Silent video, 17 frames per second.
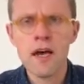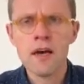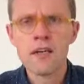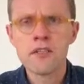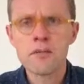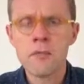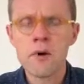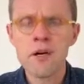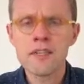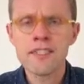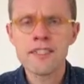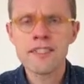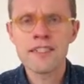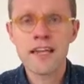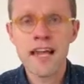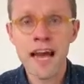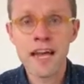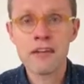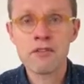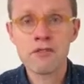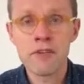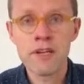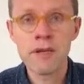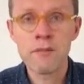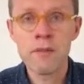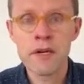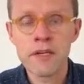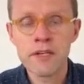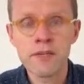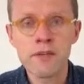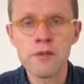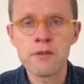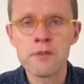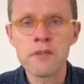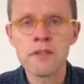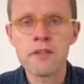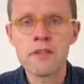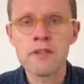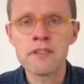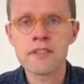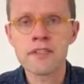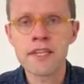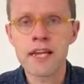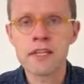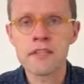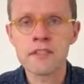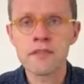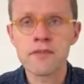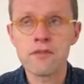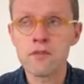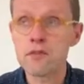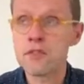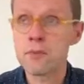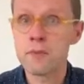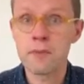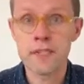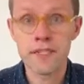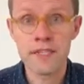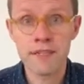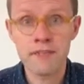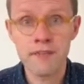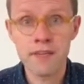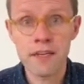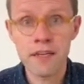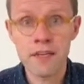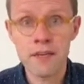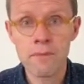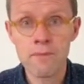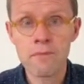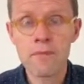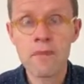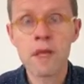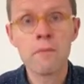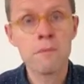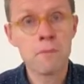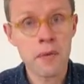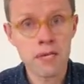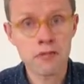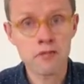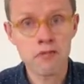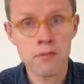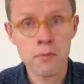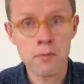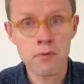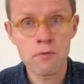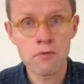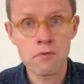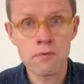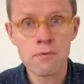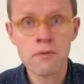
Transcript: SMART is an acronym I use that stands for specific, measurable,